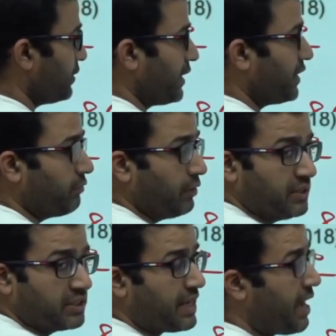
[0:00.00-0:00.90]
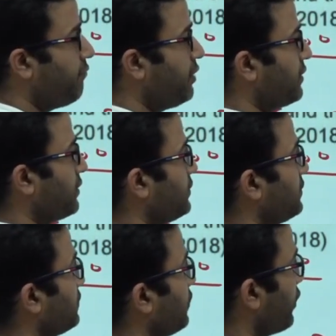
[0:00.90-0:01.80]
Then it will be 7.
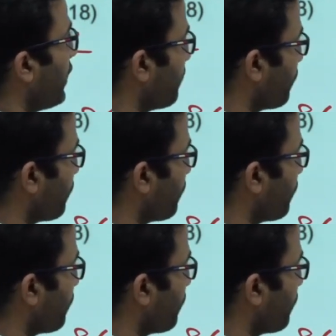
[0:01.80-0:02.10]
Okay.